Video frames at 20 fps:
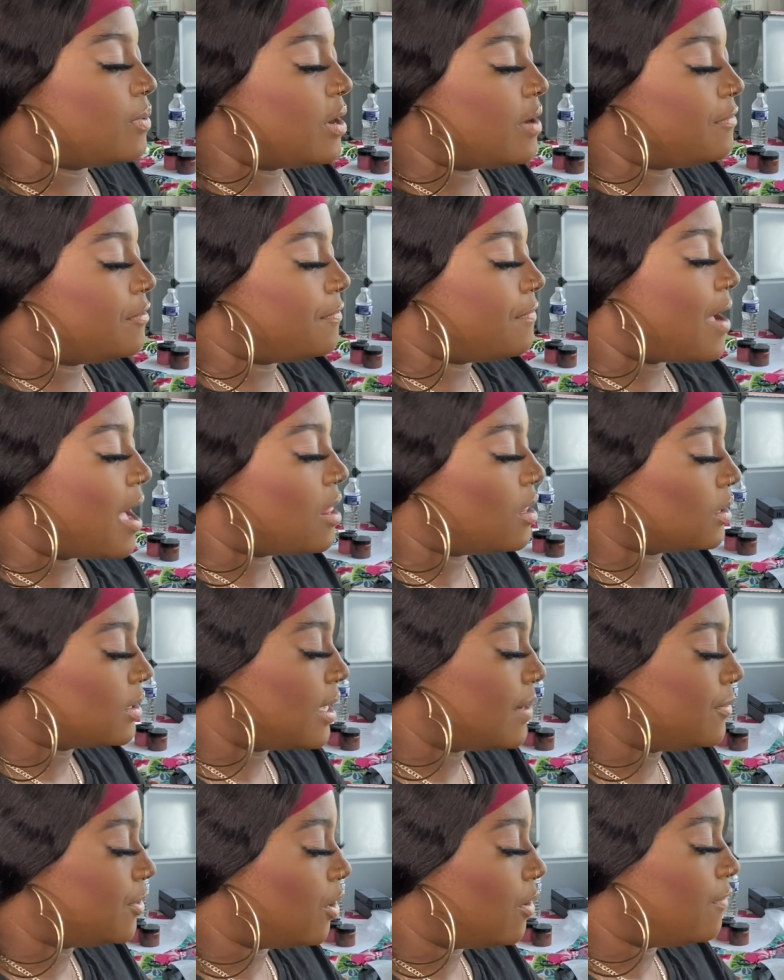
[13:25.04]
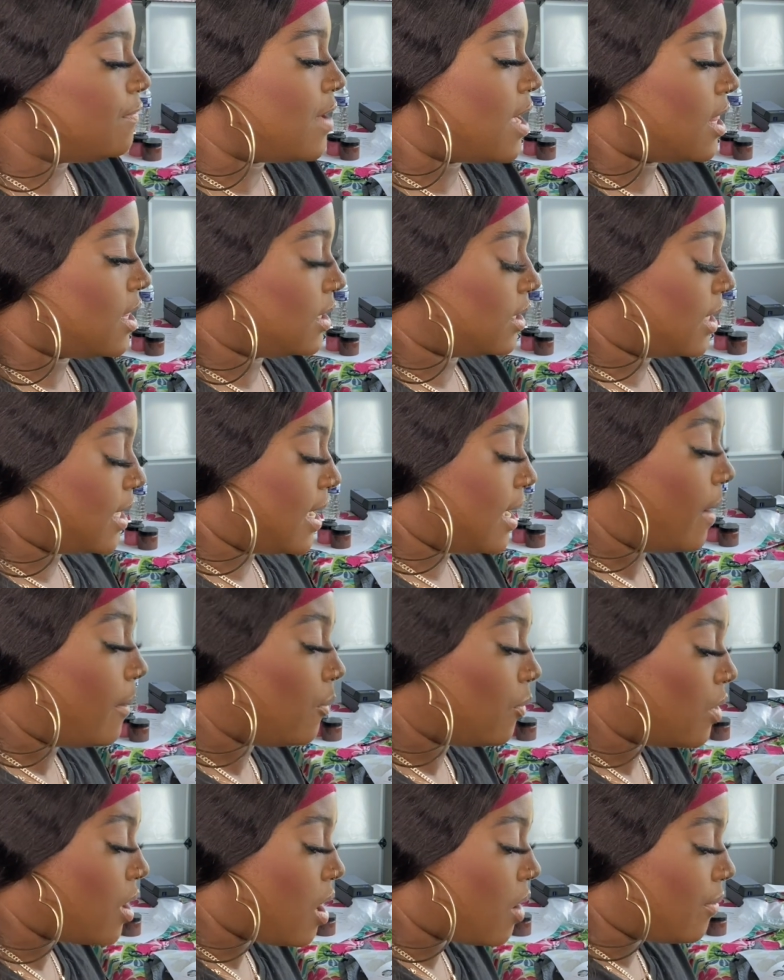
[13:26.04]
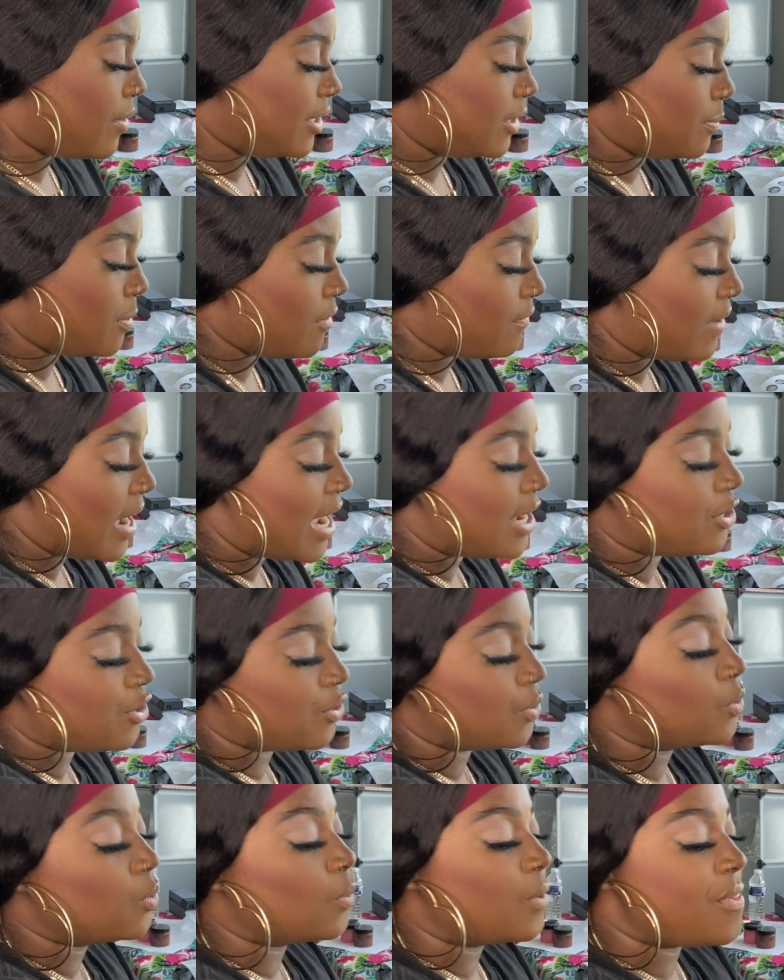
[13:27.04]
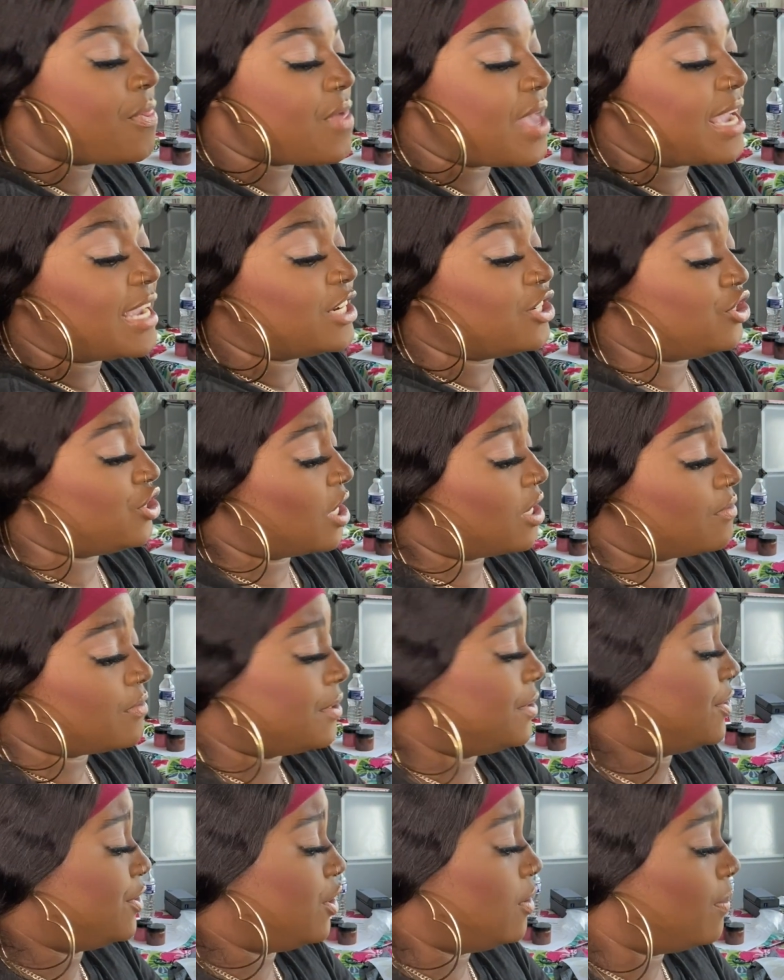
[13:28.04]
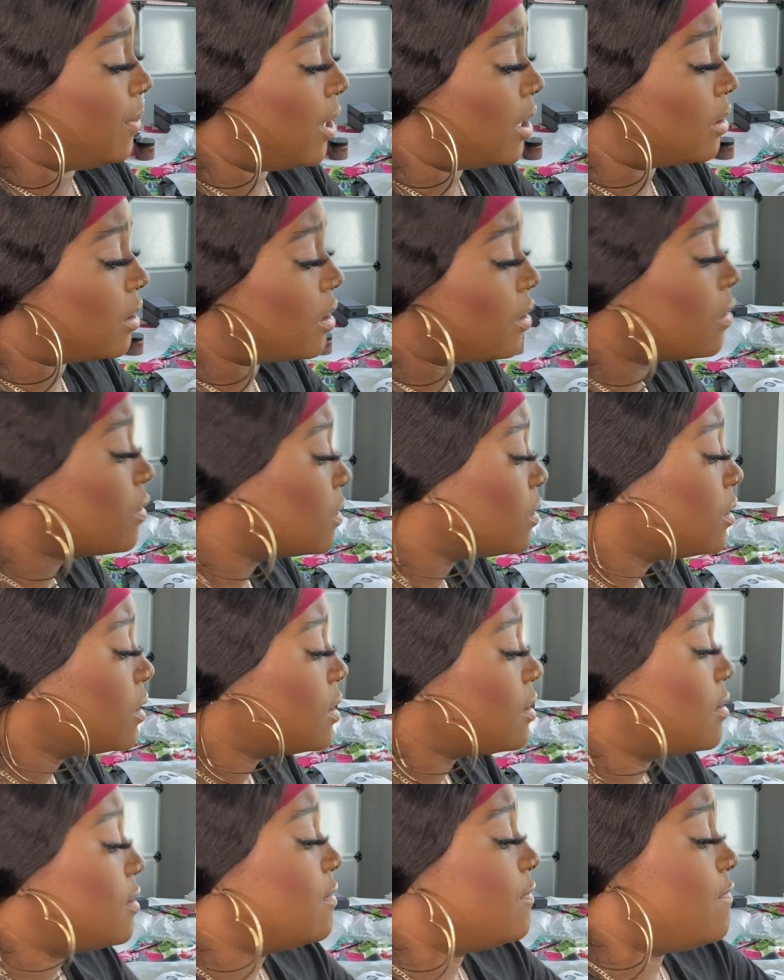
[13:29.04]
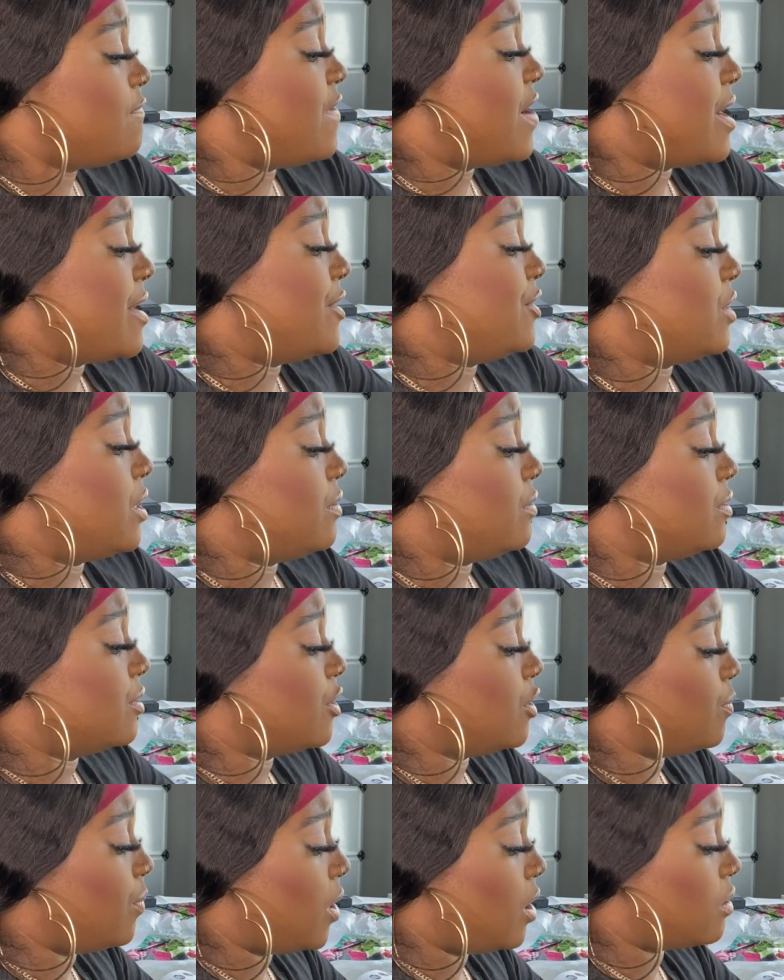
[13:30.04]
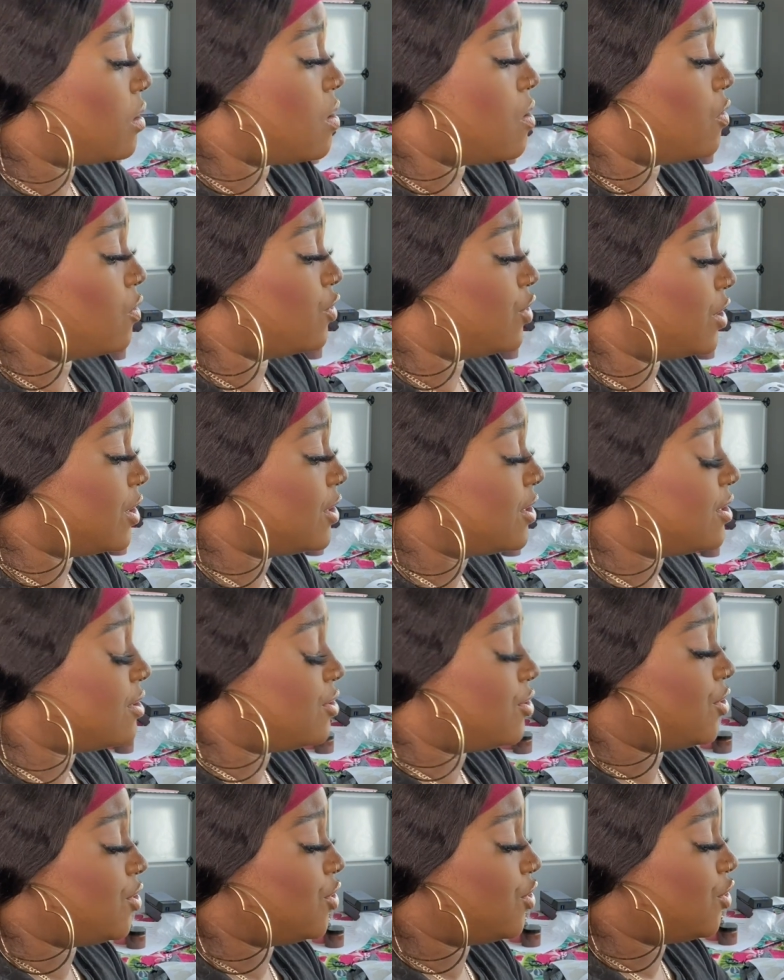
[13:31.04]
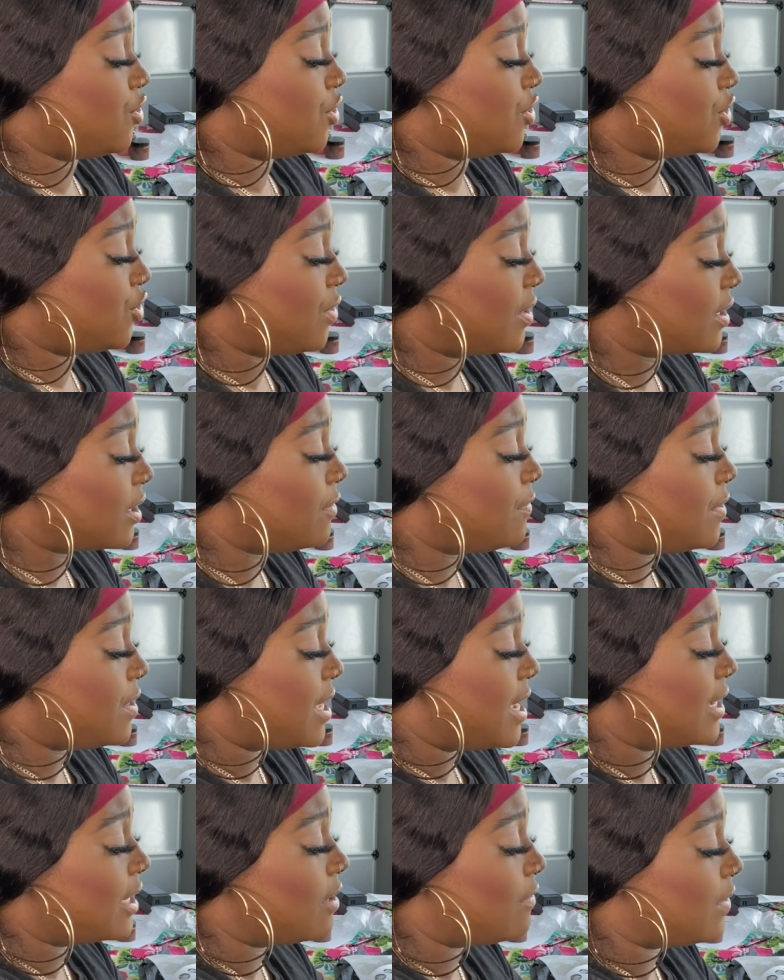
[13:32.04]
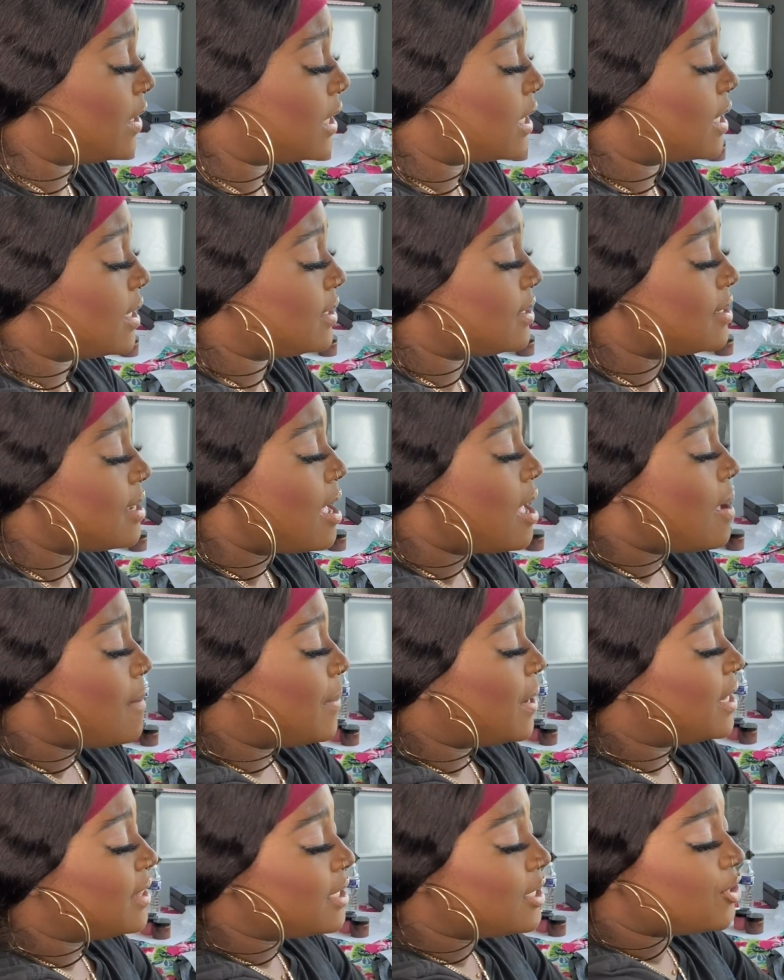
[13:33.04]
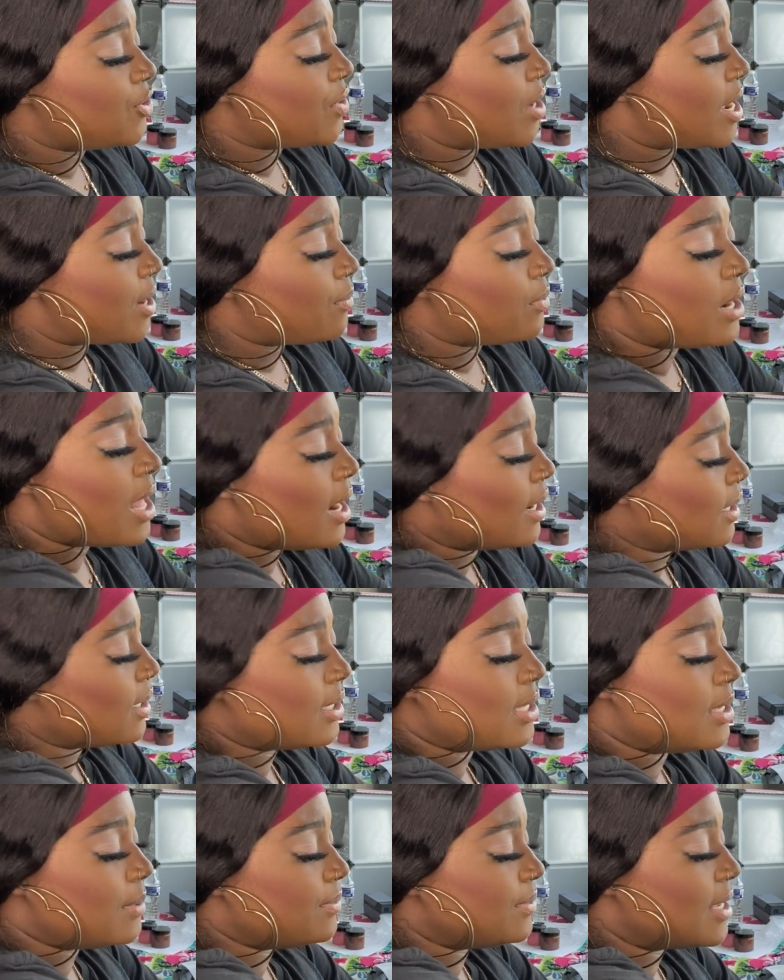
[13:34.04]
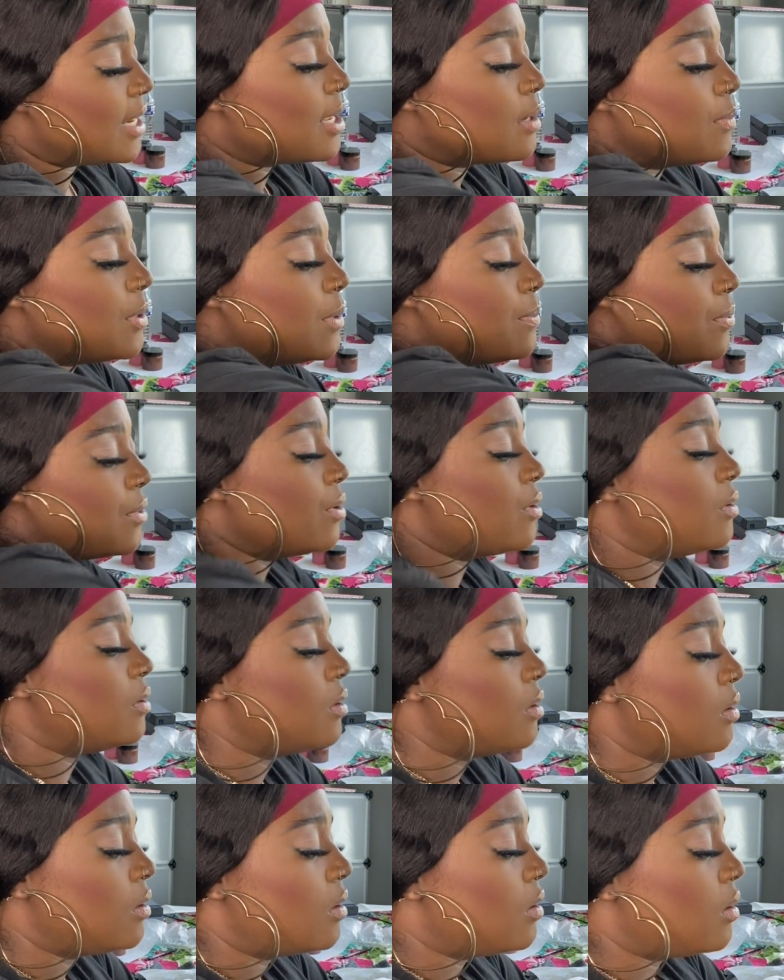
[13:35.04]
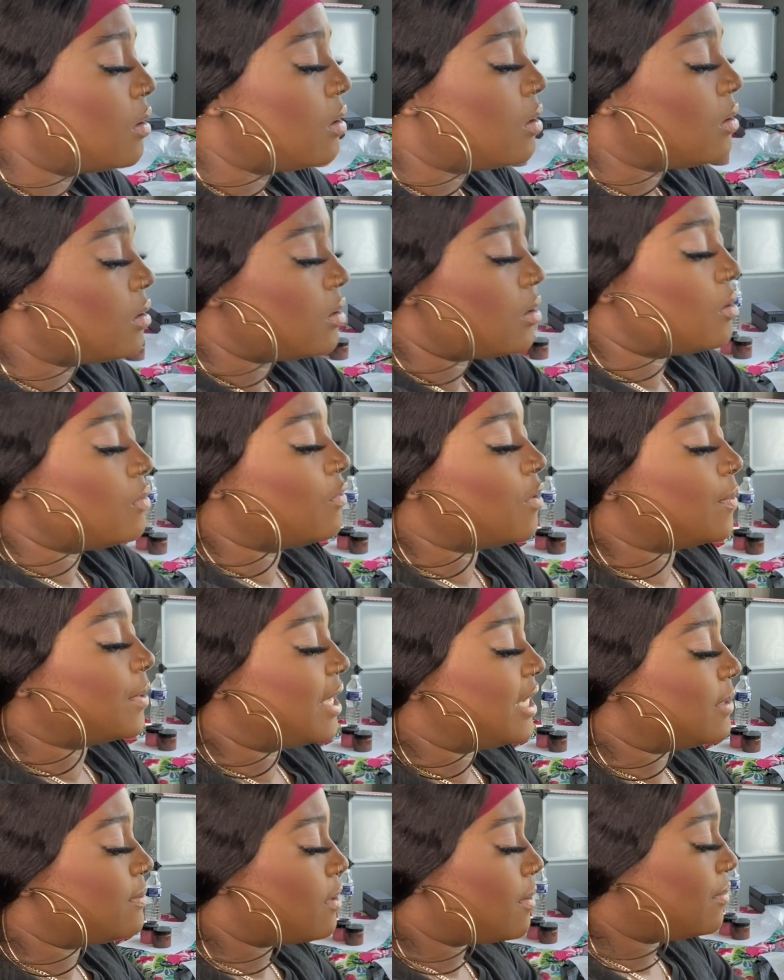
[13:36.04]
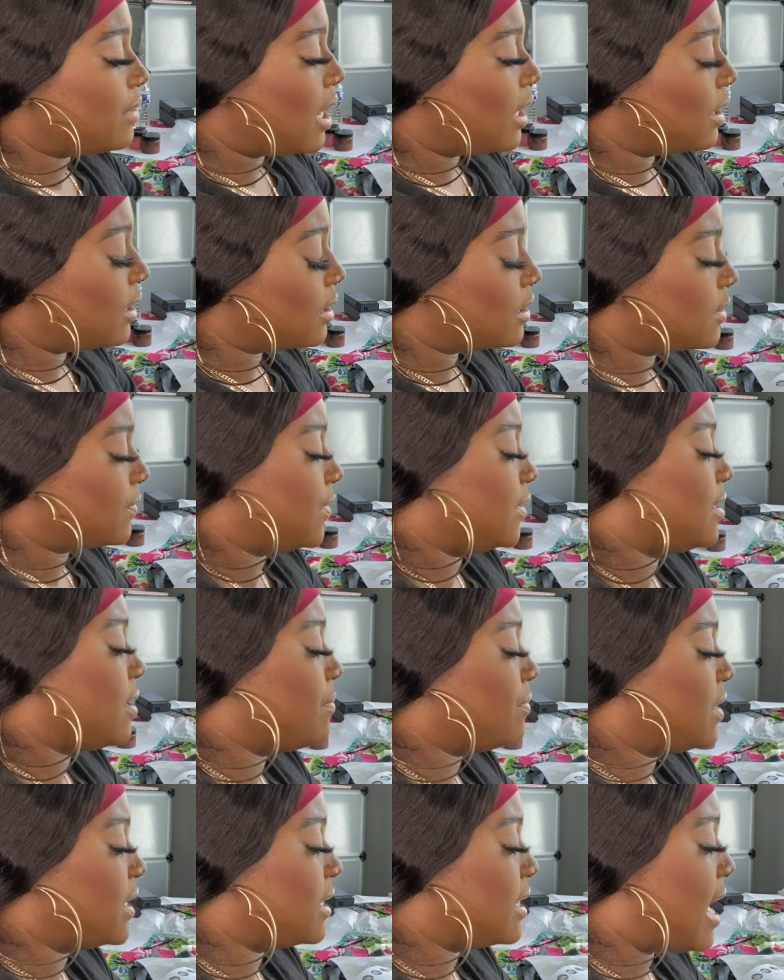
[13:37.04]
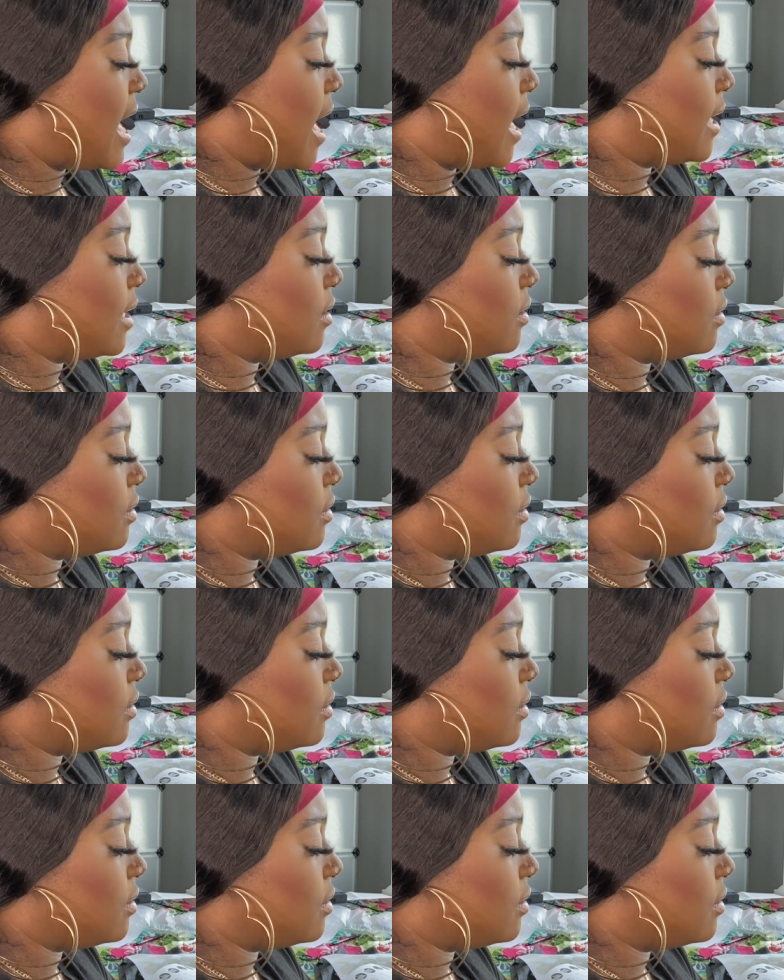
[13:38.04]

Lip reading: way, if you file a claim, don't file a claim, we'll always provide you with a generous coupon code. Very generous coupon code. Just strictly for inconvenience. But at this rate, we're not going to keep sending people replacement products for something that